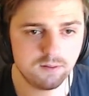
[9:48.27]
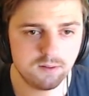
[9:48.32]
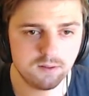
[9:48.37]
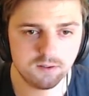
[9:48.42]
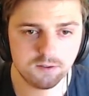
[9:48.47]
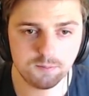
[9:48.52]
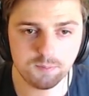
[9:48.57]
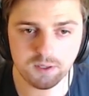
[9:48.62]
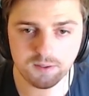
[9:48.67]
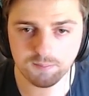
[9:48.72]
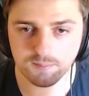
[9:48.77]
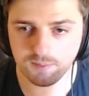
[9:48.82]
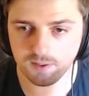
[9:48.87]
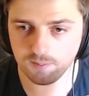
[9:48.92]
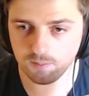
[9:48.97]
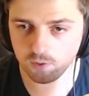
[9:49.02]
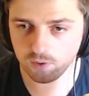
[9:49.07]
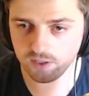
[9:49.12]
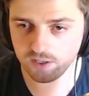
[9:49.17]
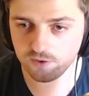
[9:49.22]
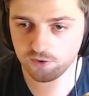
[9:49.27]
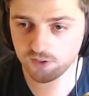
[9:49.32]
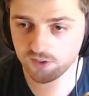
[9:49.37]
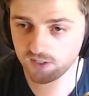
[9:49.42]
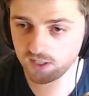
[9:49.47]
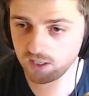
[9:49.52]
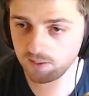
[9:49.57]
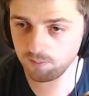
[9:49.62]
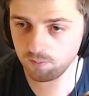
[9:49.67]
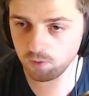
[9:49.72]
It's a bit more
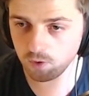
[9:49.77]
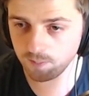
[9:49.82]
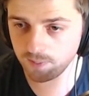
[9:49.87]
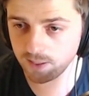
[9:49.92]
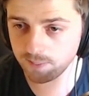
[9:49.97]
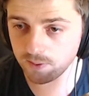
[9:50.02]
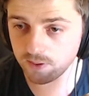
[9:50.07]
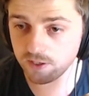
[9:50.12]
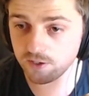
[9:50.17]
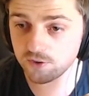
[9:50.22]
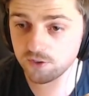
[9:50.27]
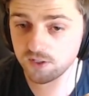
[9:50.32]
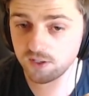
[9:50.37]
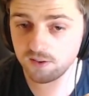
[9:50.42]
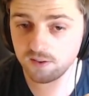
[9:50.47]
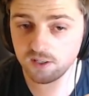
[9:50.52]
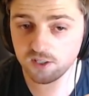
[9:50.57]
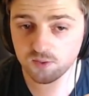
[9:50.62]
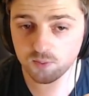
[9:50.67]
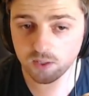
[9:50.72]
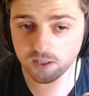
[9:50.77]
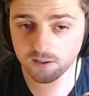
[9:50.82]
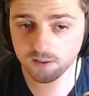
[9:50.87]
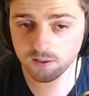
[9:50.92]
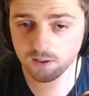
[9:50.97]
interesting. More people are interested in this one.